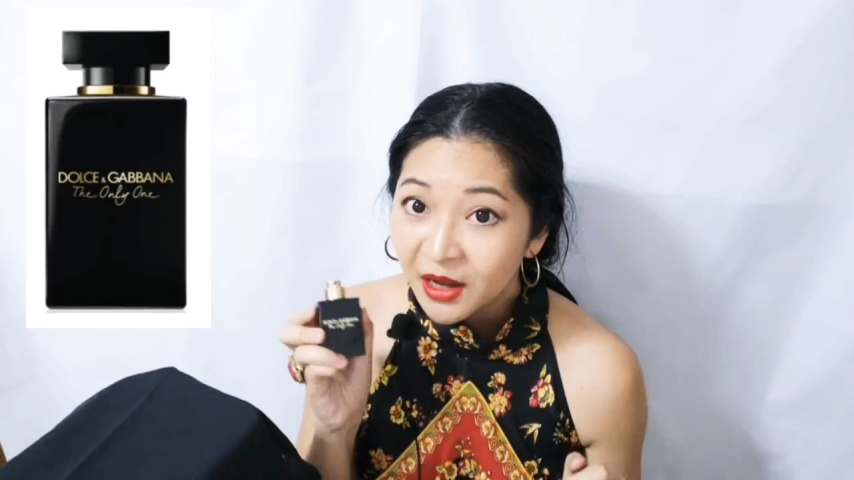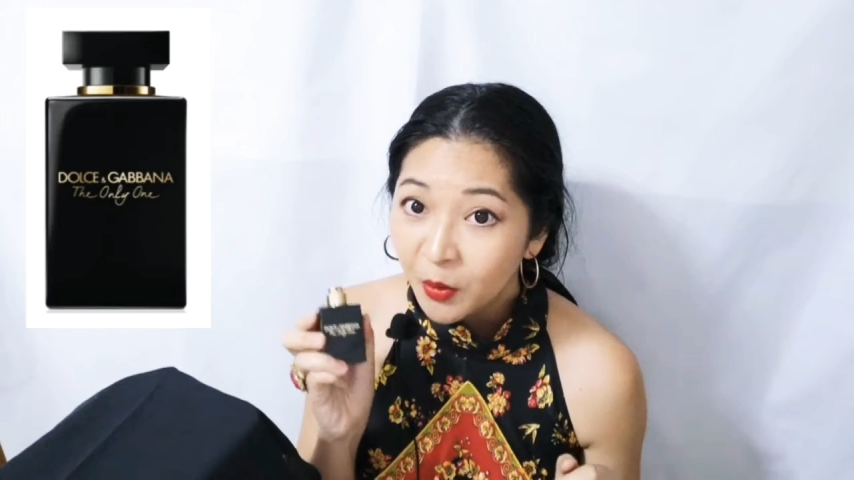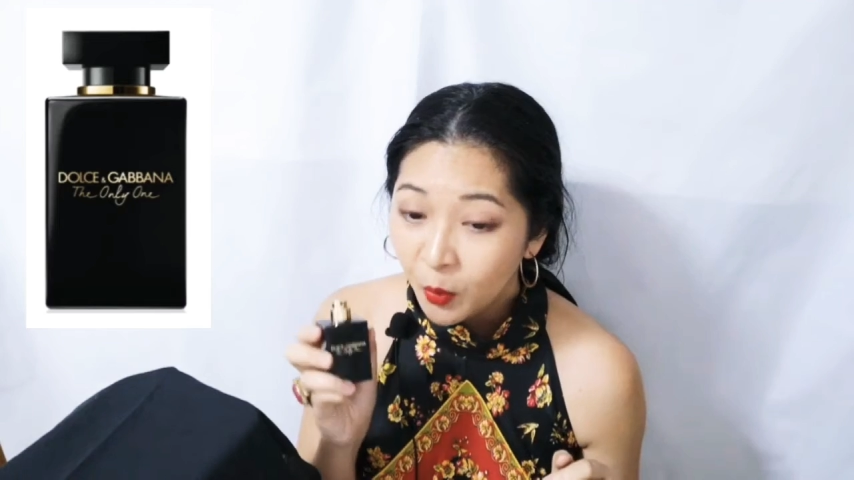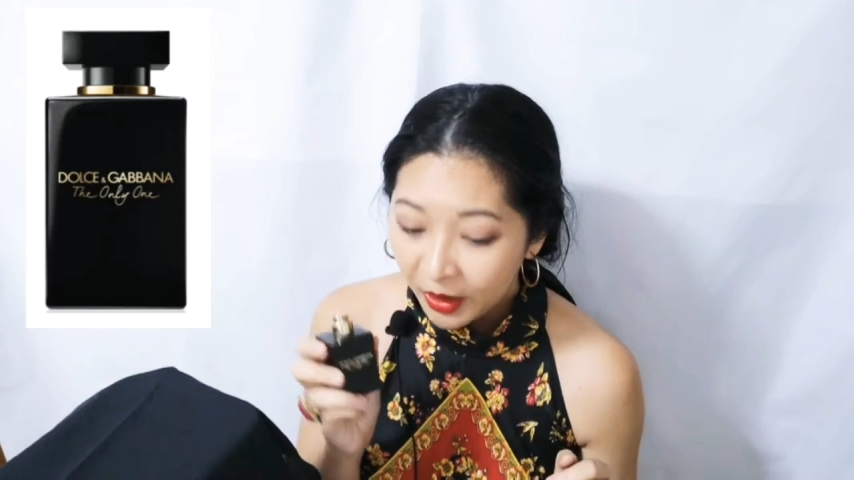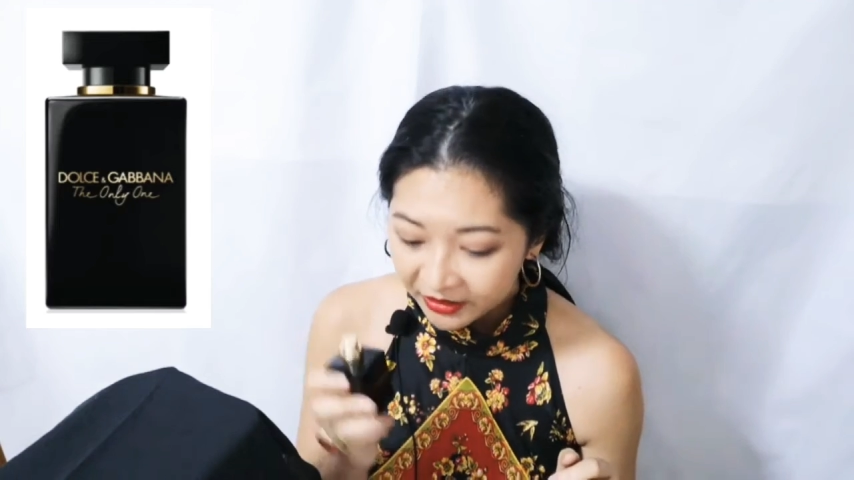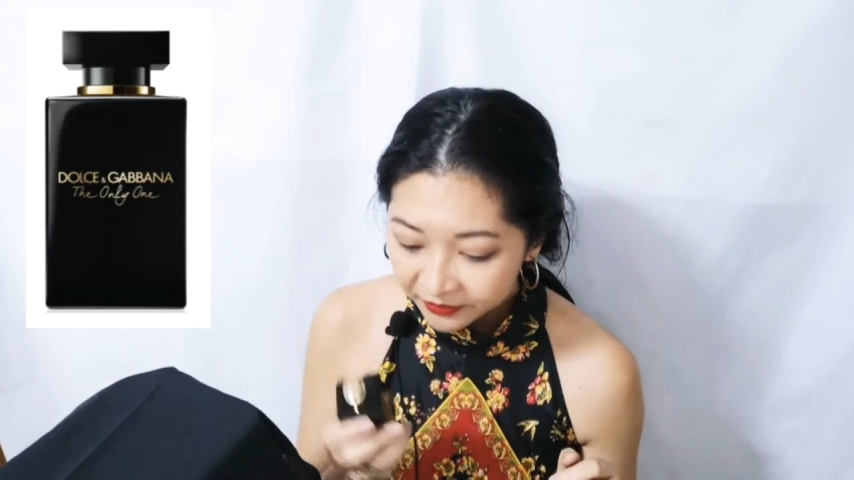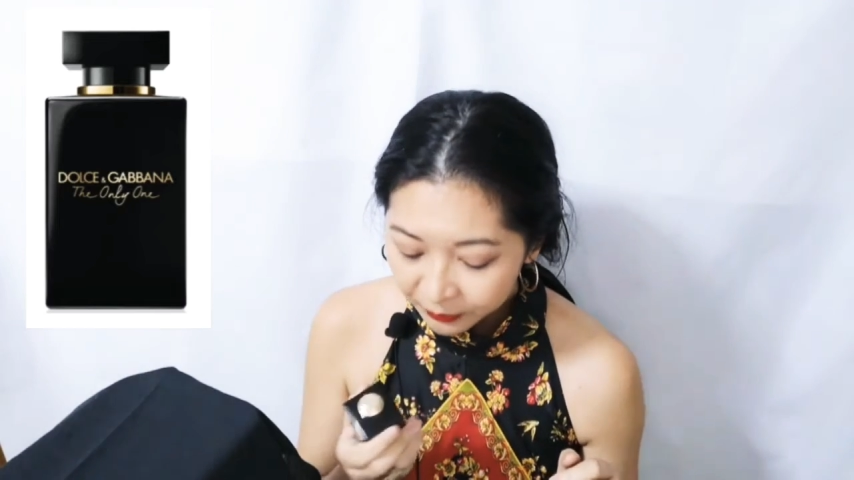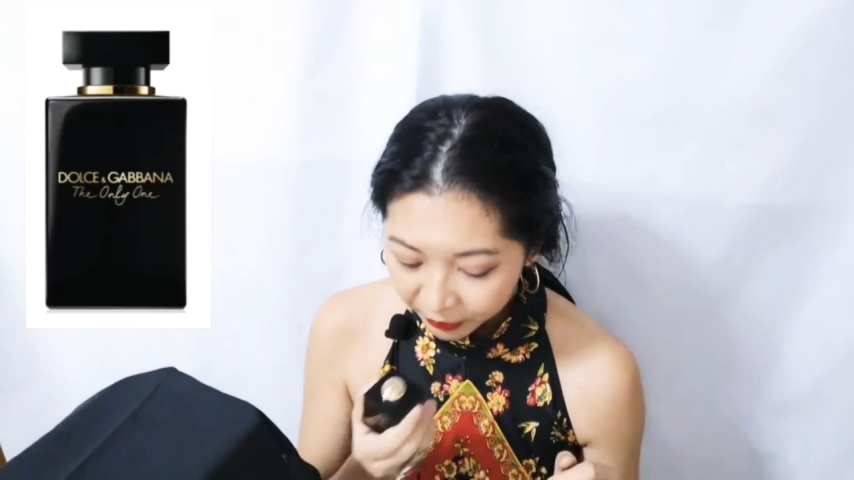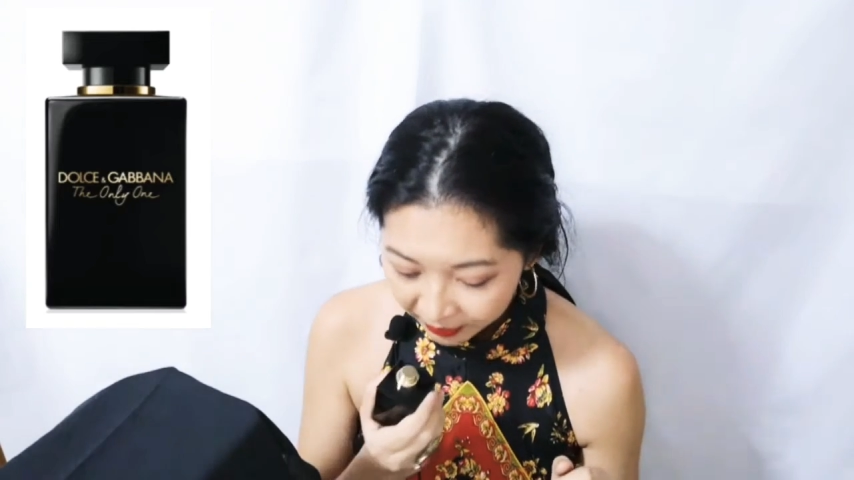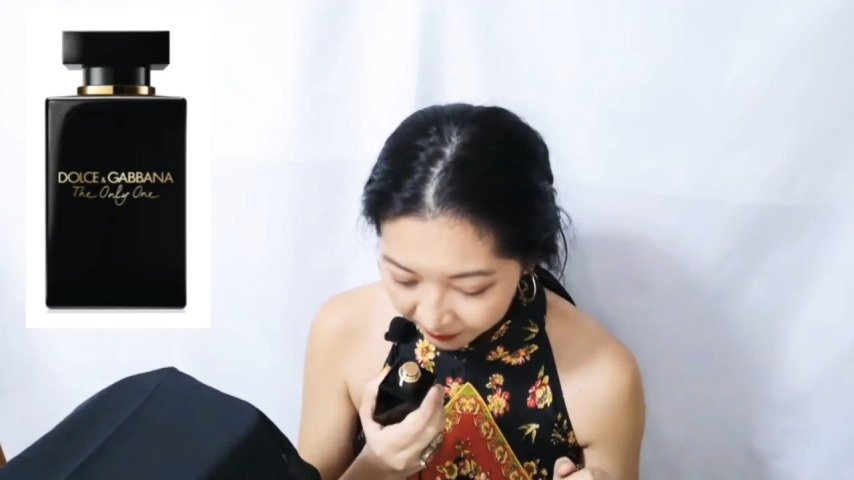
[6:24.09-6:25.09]
a white
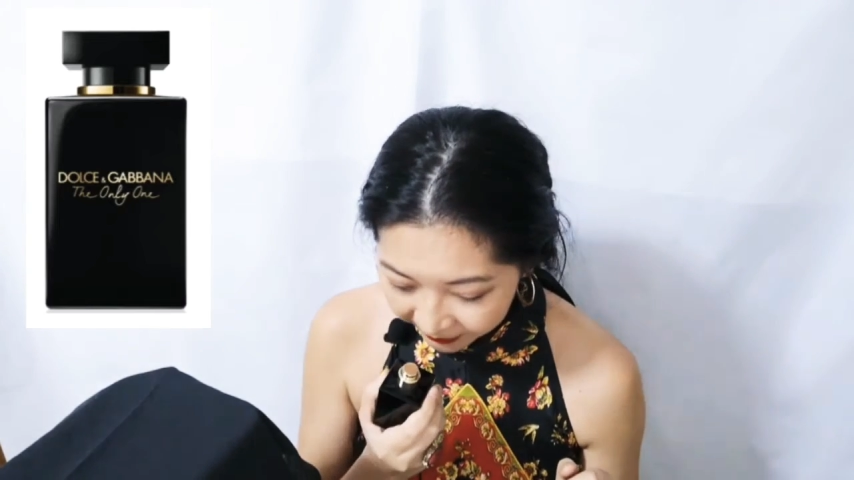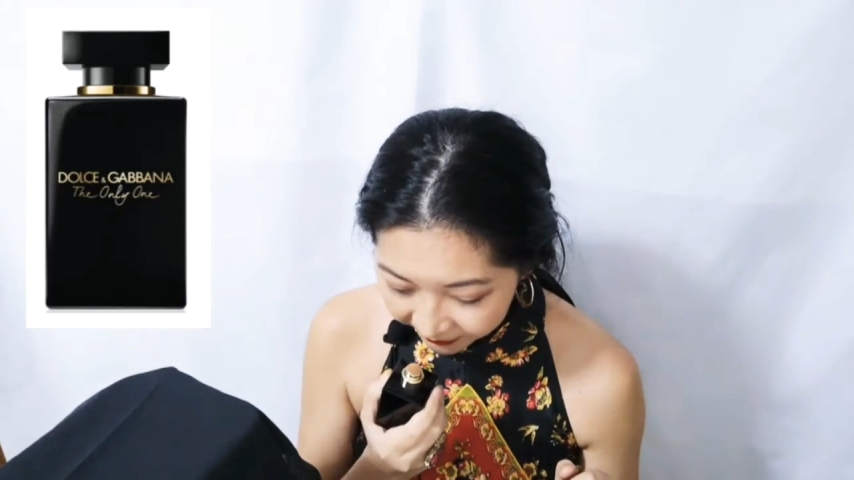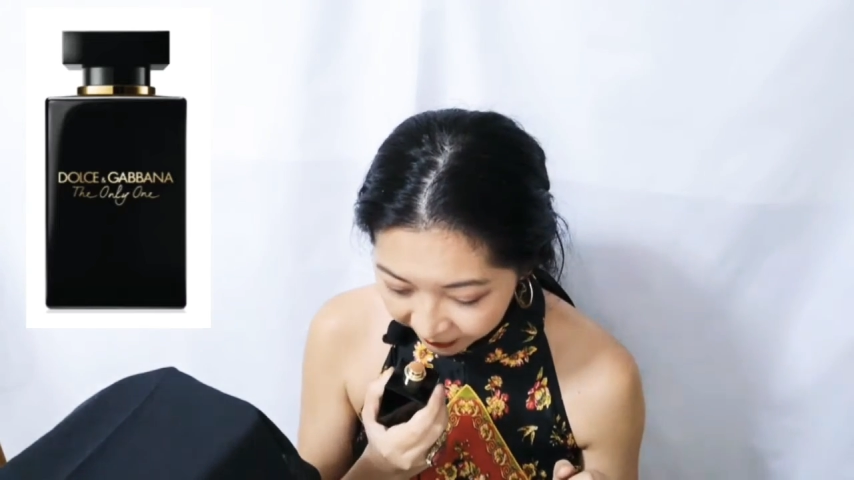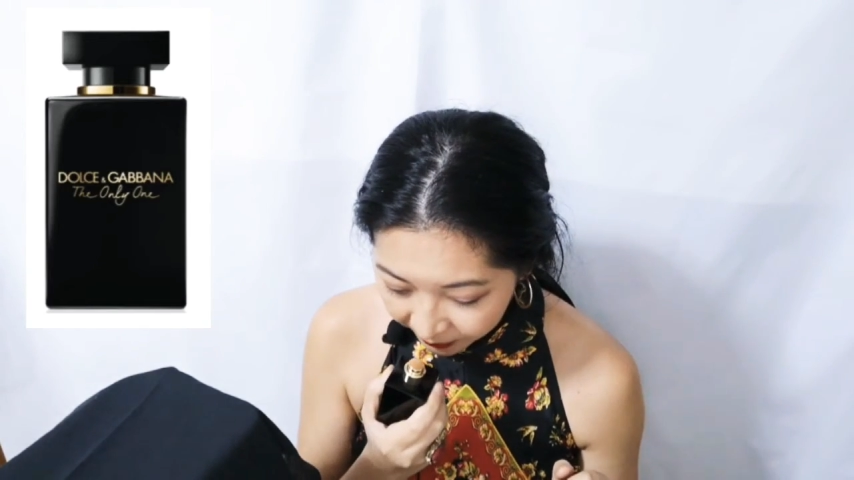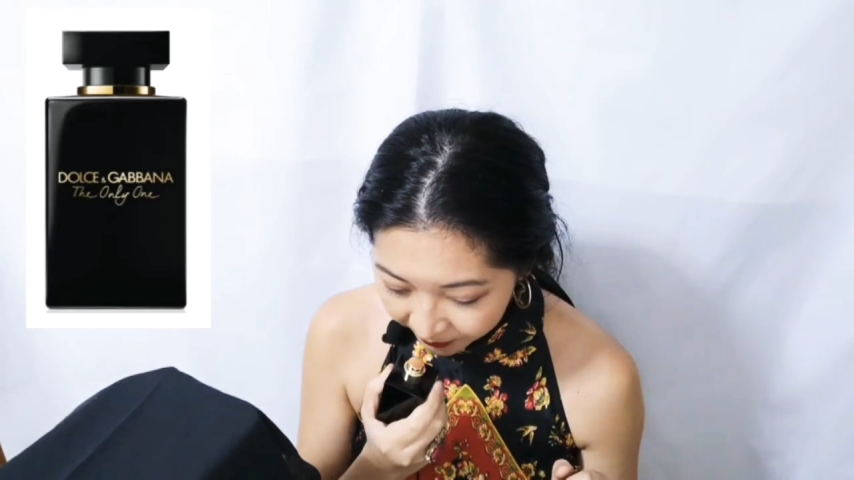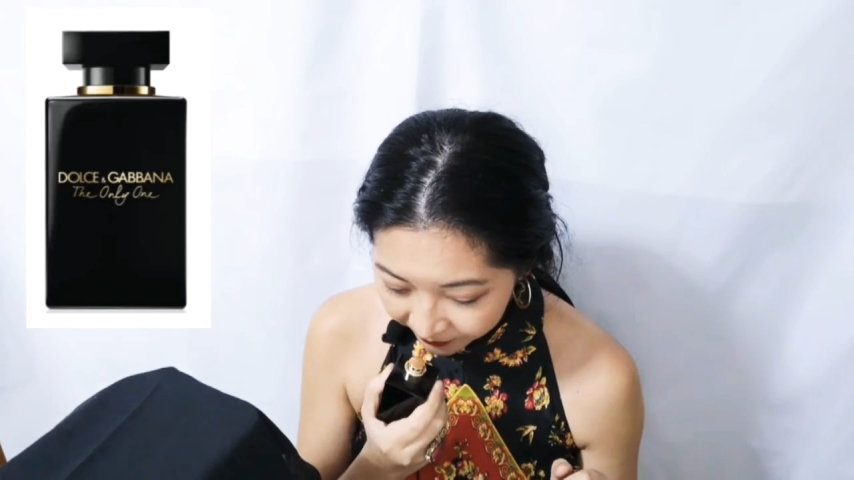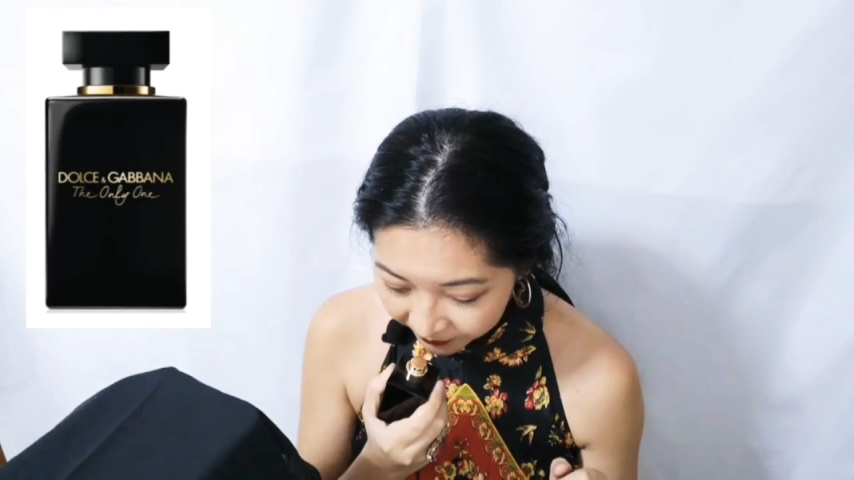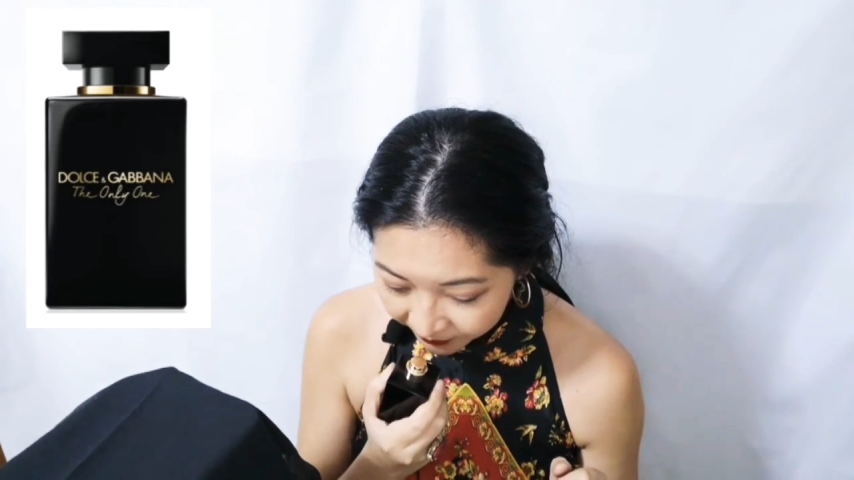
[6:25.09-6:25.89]
floral perfume.